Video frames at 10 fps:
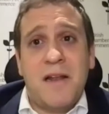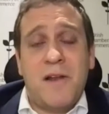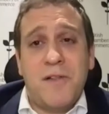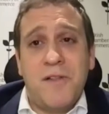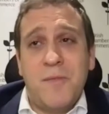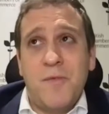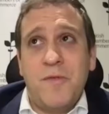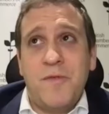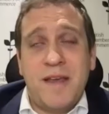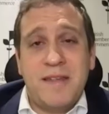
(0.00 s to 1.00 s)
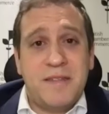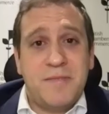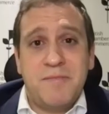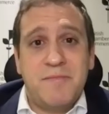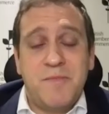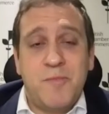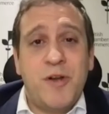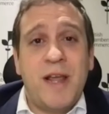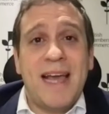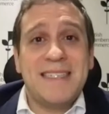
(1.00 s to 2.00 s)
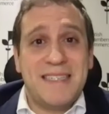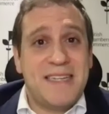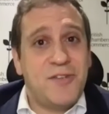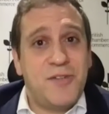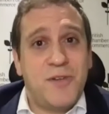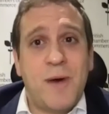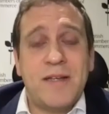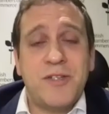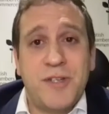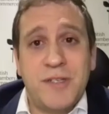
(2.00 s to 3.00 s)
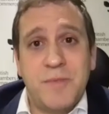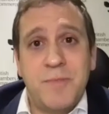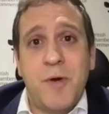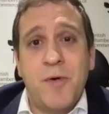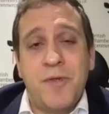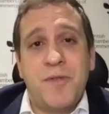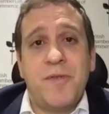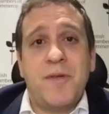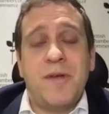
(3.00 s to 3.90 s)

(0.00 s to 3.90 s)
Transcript: lot of them will face some pretty existential questions, both